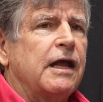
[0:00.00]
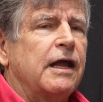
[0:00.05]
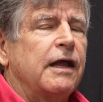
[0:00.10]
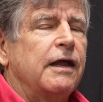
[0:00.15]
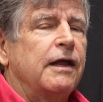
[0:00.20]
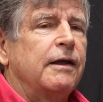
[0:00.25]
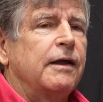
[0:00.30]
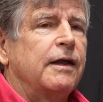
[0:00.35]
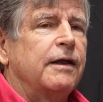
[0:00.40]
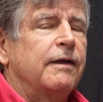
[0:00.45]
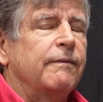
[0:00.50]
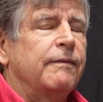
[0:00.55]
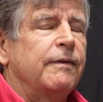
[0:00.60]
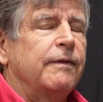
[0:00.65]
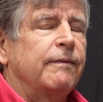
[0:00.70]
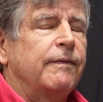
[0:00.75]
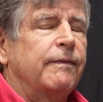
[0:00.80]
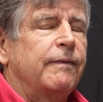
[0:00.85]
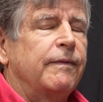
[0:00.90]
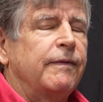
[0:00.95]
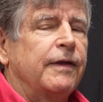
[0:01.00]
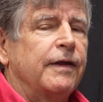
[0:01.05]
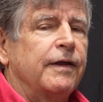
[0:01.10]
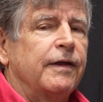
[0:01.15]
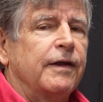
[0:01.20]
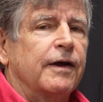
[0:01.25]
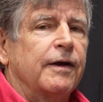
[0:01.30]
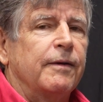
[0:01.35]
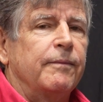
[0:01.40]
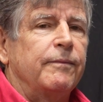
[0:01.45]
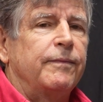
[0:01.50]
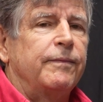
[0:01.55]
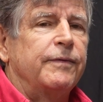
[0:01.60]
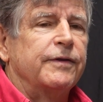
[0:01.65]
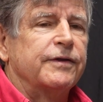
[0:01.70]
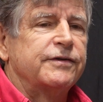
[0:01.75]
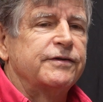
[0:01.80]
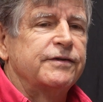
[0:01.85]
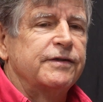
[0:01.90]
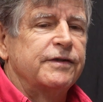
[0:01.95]

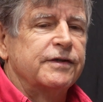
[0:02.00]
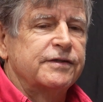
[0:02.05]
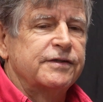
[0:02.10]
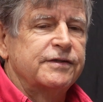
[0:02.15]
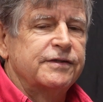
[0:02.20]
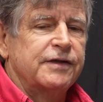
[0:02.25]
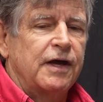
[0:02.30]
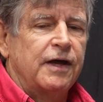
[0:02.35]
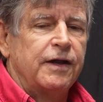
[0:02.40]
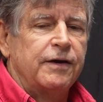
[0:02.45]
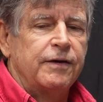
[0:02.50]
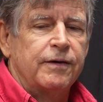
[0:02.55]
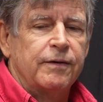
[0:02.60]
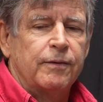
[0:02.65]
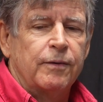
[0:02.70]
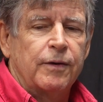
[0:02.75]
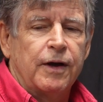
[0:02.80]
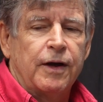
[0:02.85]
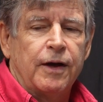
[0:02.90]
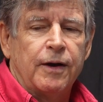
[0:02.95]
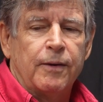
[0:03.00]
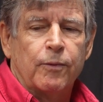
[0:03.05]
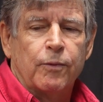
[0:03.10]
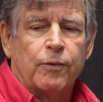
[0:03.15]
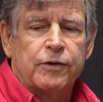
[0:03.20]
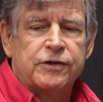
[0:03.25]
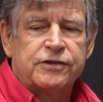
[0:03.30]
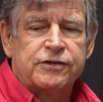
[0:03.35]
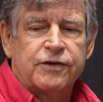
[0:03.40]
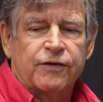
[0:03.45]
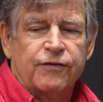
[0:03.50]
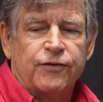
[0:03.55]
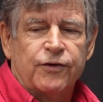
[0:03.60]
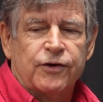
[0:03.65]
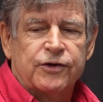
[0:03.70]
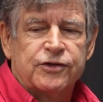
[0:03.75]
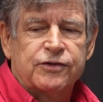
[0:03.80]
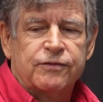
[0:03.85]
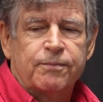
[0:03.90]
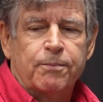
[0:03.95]
The son was the
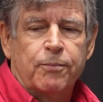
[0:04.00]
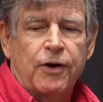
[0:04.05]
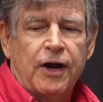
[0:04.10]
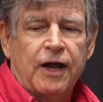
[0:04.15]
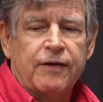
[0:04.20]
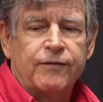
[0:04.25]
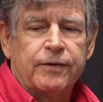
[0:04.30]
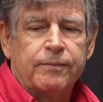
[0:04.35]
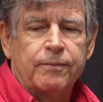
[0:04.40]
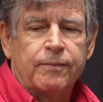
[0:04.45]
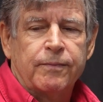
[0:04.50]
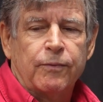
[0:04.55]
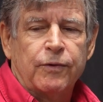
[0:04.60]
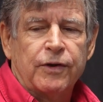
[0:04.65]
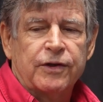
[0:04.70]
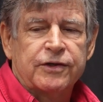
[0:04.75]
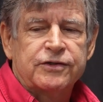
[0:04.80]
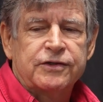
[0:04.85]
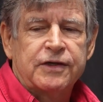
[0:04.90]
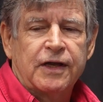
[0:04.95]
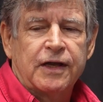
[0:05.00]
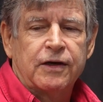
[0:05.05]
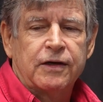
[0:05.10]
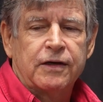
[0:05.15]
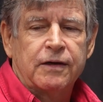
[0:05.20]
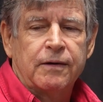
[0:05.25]
first private real estate